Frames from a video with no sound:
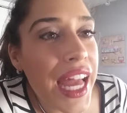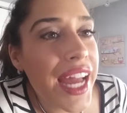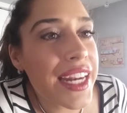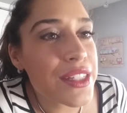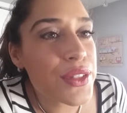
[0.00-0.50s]

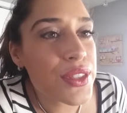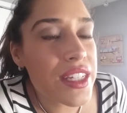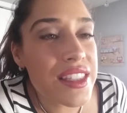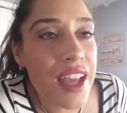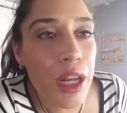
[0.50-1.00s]
And as you
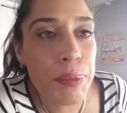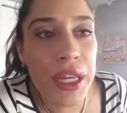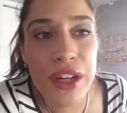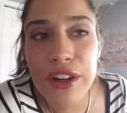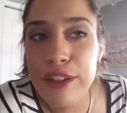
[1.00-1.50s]
see, it's gotten
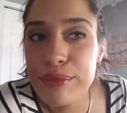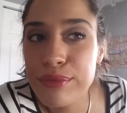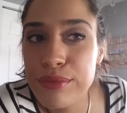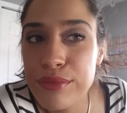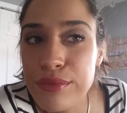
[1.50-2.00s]
pinker.
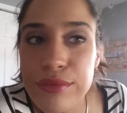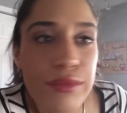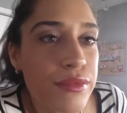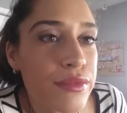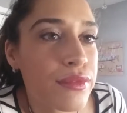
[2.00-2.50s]

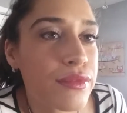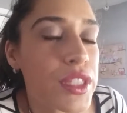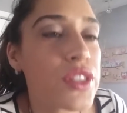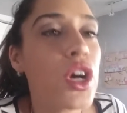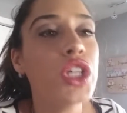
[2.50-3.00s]

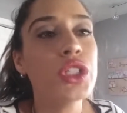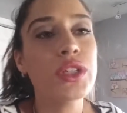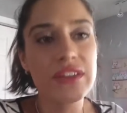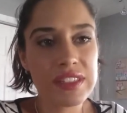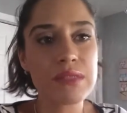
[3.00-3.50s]
So you
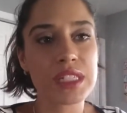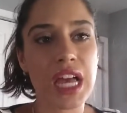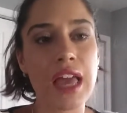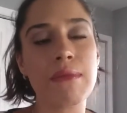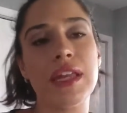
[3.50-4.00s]
give it some
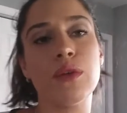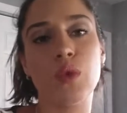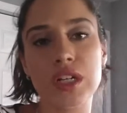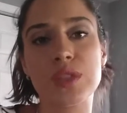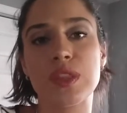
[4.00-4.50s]
time and it
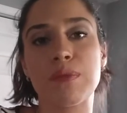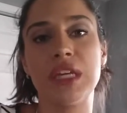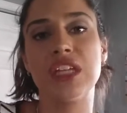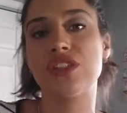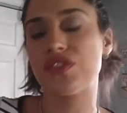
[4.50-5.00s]
works with the
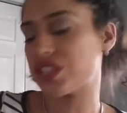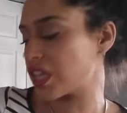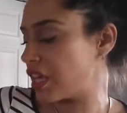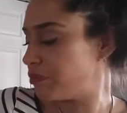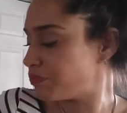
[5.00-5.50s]
pH of your
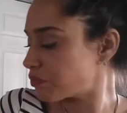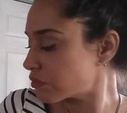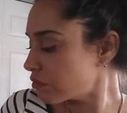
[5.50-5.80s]
skin.